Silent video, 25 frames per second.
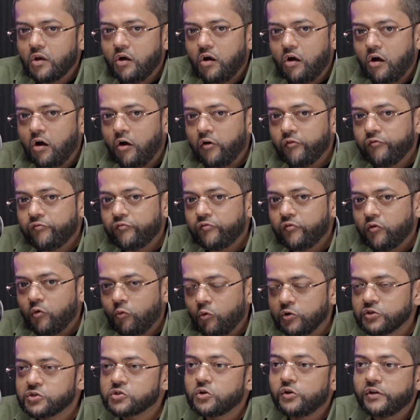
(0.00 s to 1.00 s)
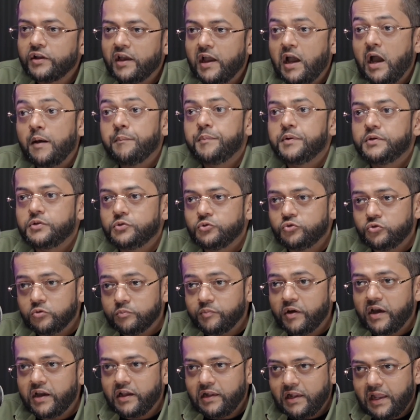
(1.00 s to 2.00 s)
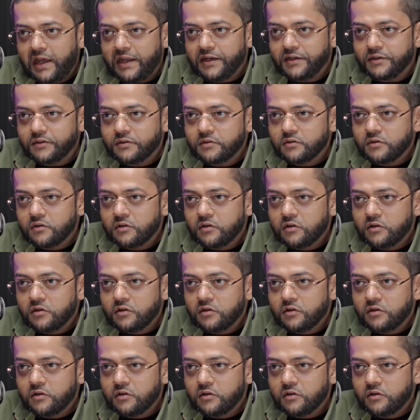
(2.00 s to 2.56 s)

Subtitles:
of what's going to happen to Dubai land.